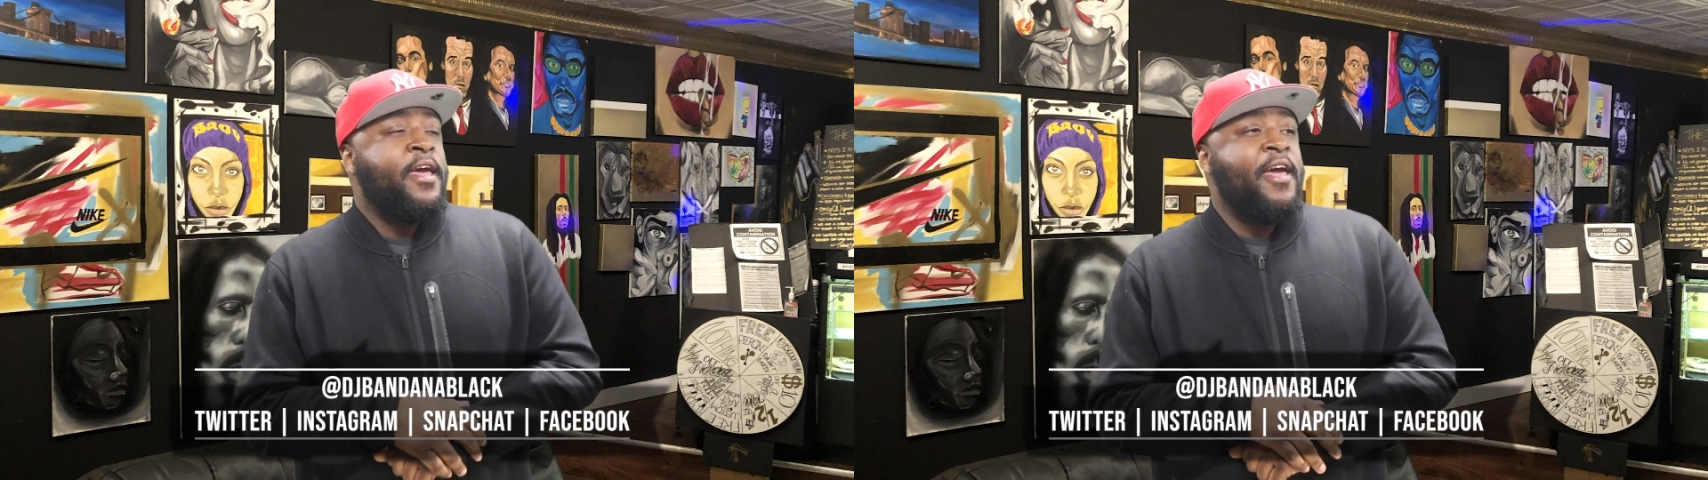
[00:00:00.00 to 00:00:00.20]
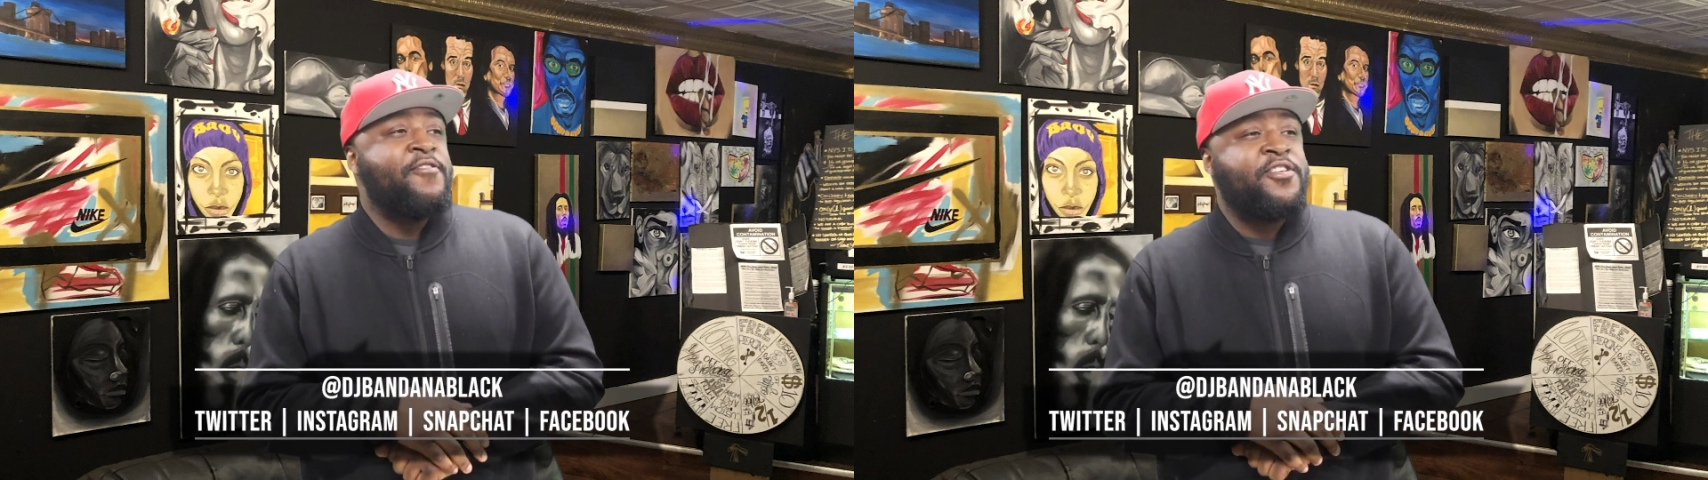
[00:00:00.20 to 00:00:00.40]

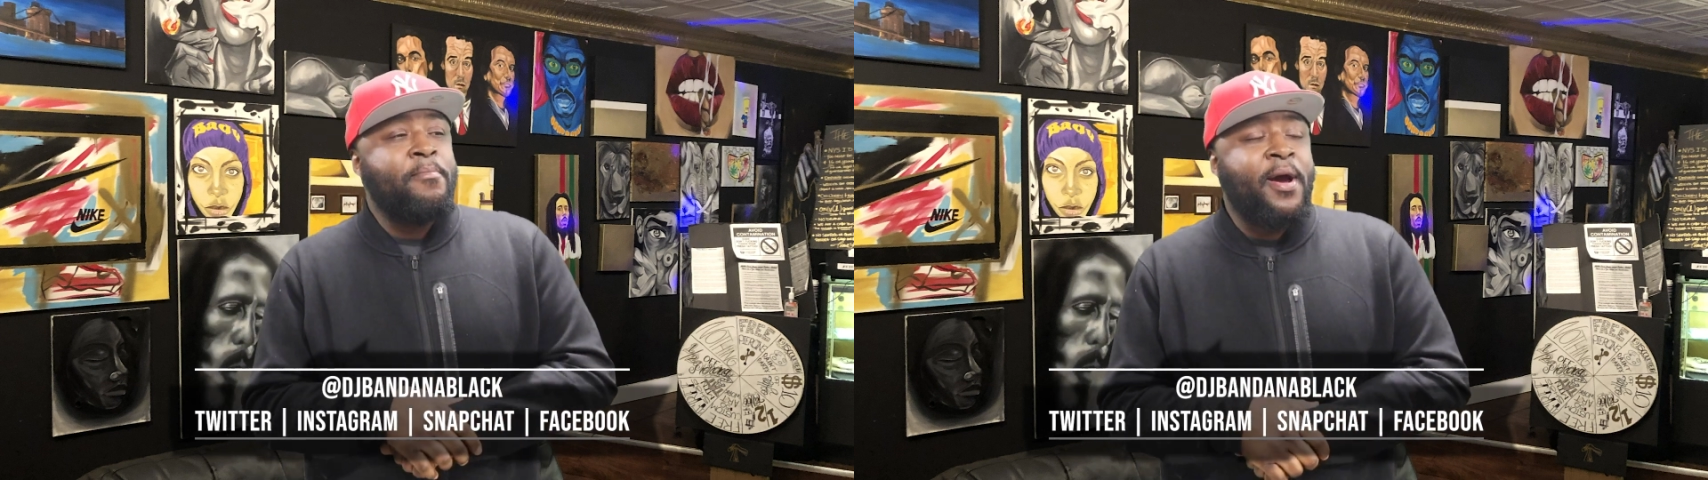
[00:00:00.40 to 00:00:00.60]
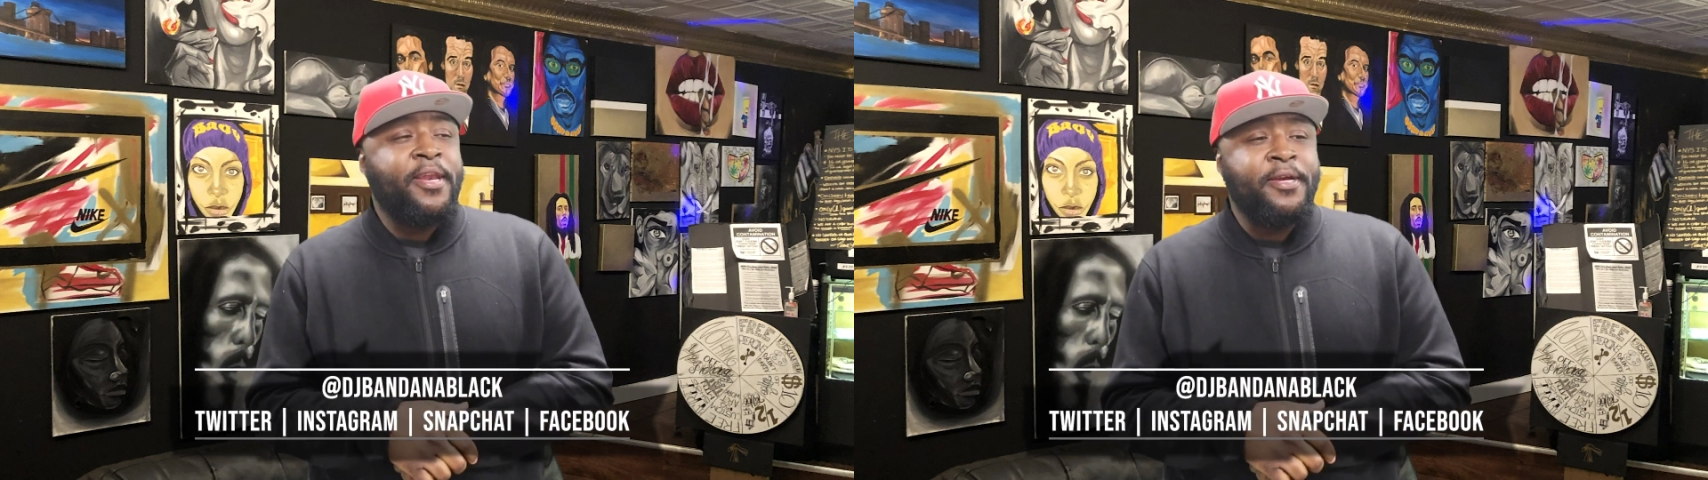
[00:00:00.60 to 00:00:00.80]
if
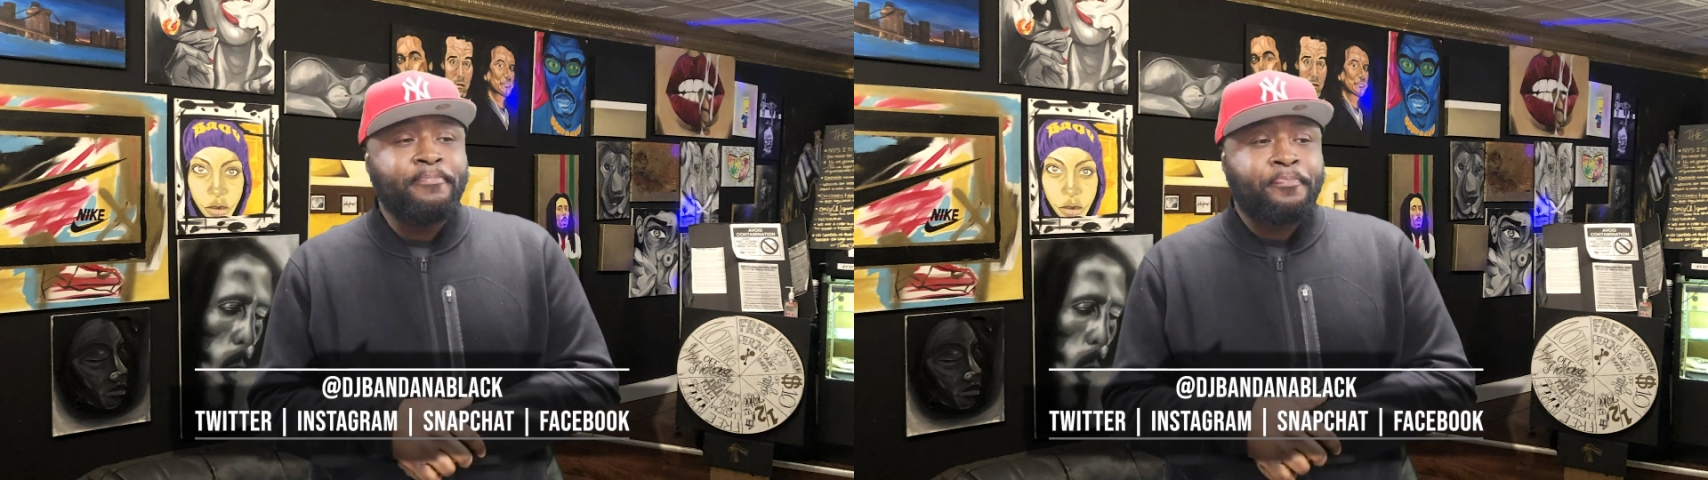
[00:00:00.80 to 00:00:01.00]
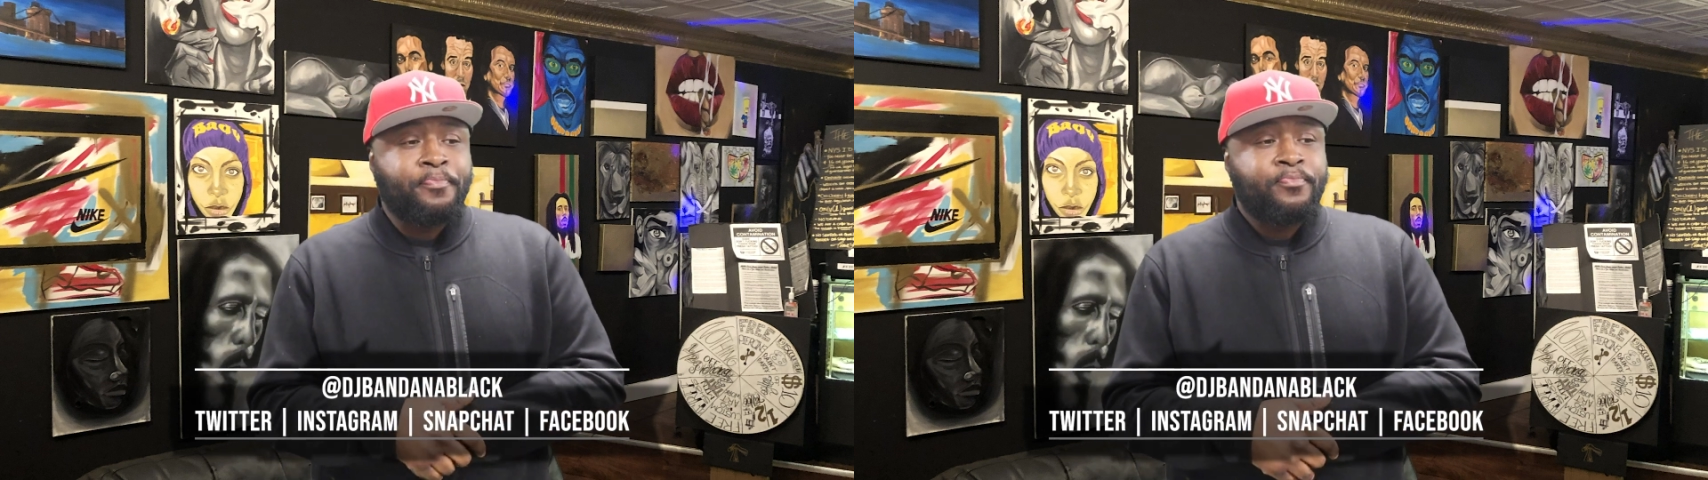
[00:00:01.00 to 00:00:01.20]
somebody,